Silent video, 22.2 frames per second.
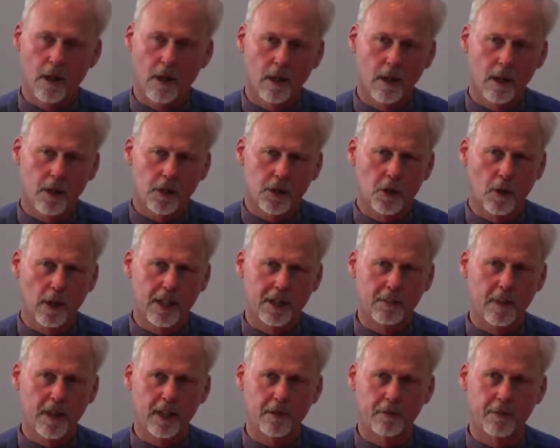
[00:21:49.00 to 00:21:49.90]
So I
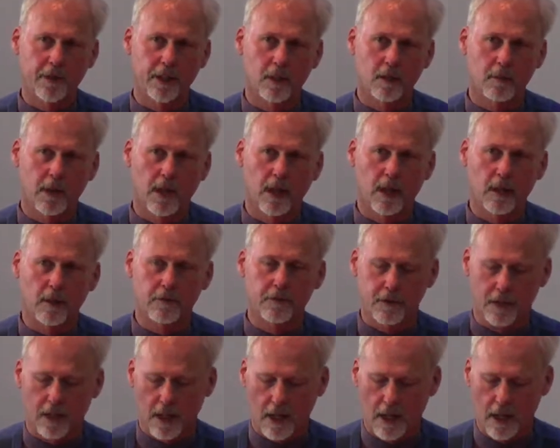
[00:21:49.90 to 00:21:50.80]
spent a fair amount
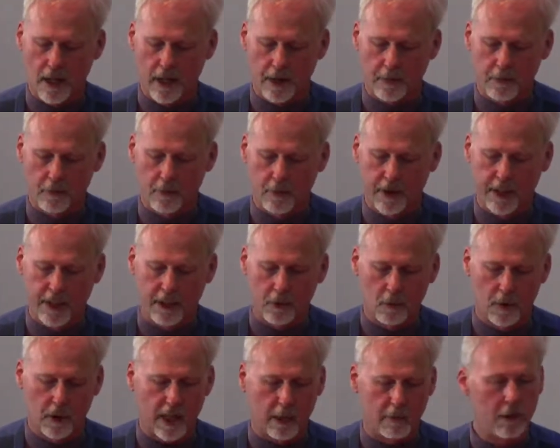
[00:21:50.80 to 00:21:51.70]
of time reading
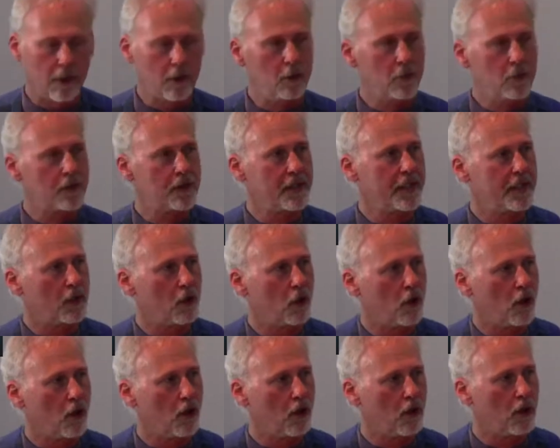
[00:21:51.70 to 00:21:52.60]
what I would loosely
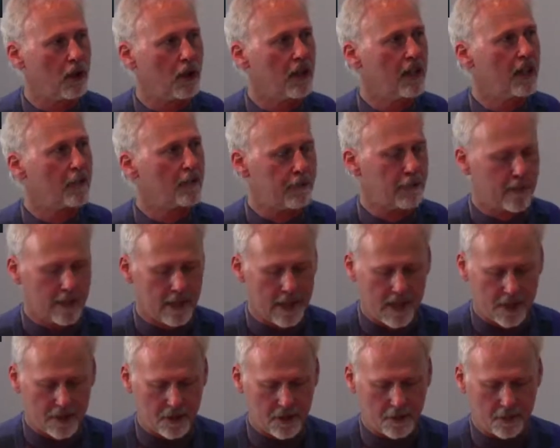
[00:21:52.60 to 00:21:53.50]
call
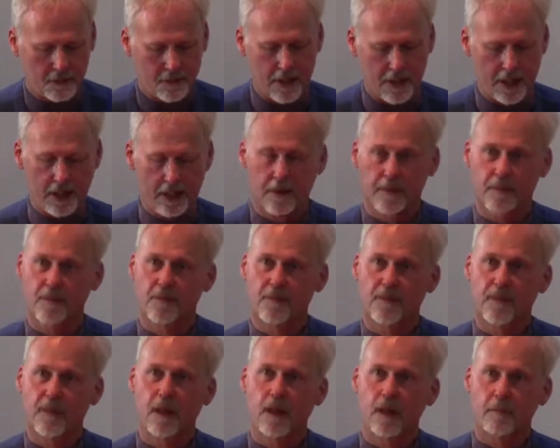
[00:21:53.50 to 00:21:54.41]
philosophy,
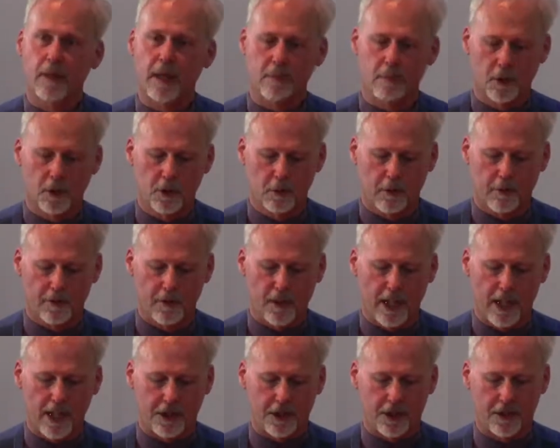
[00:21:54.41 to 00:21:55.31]
people's
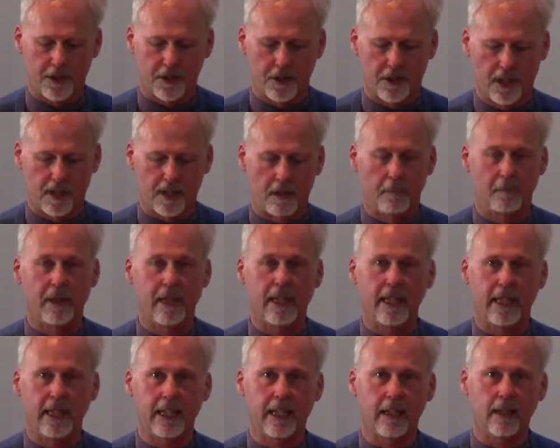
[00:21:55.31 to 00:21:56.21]
reflections on the
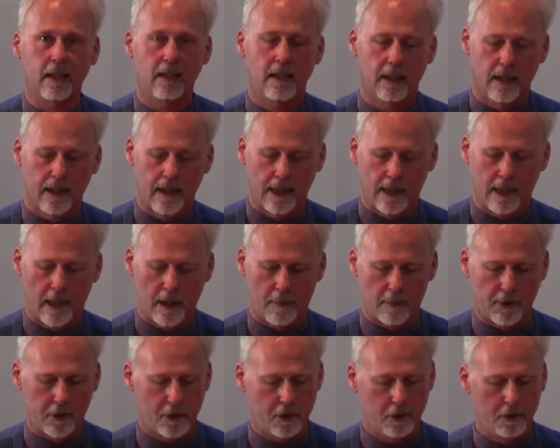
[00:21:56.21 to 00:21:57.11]
meaning and
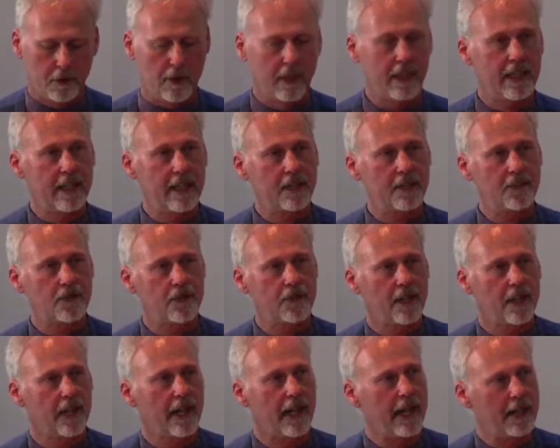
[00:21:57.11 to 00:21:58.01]
opportunities
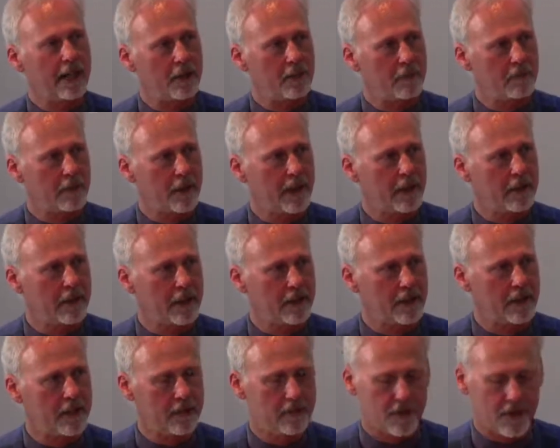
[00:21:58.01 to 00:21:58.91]
and
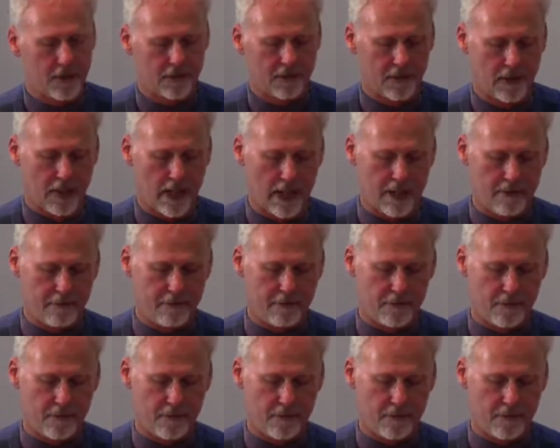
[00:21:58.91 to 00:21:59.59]
imperatives of life.